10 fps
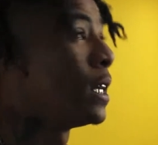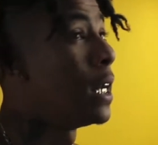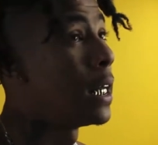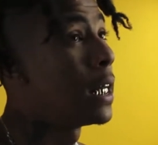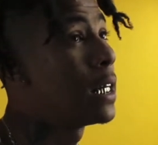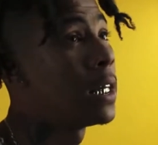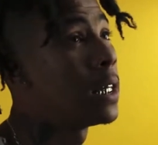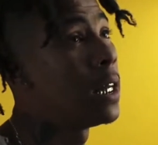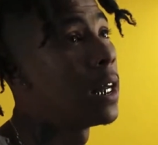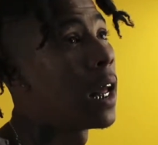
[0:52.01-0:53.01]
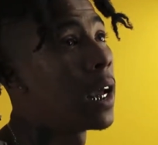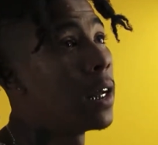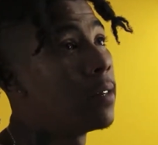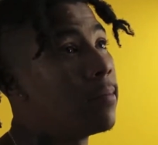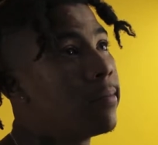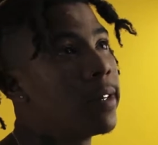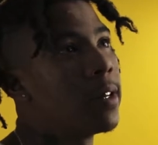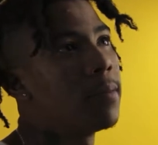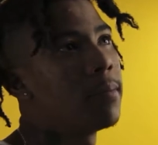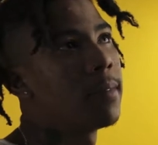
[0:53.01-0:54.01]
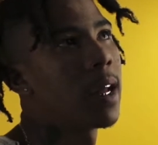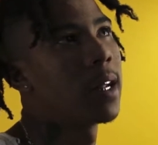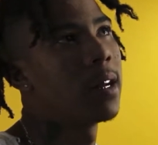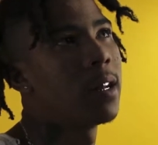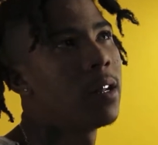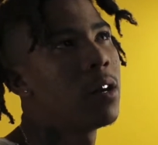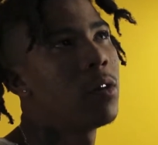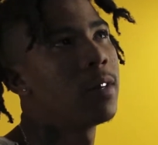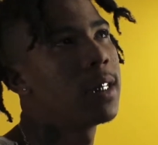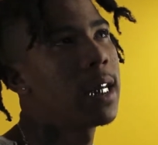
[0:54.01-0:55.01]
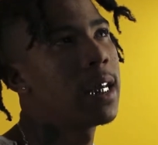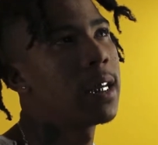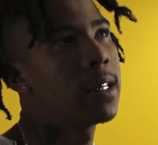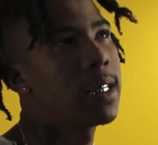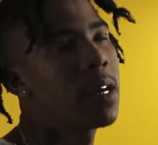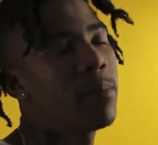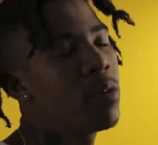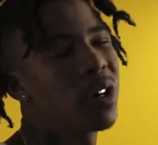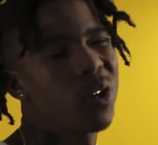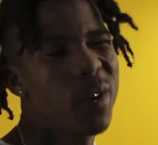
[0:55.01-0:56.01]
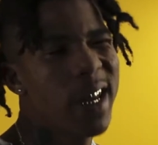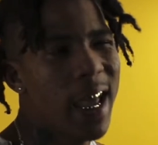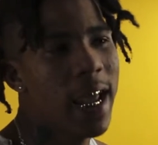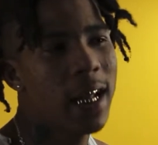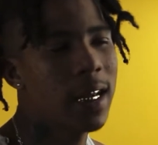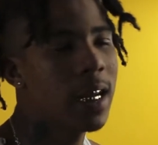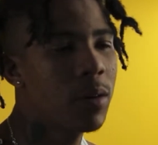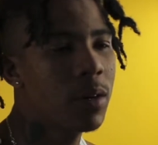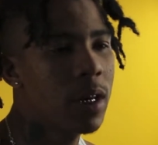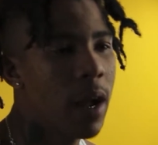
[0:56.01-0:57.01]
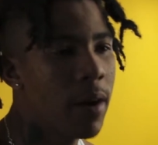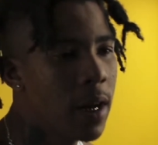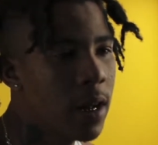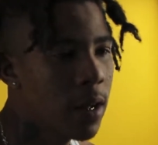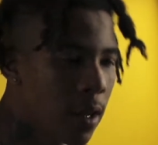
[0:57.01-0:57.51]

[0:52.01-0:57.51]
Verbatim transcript: And then it just did like like a little over ten, ten point three K, I think that was it right now.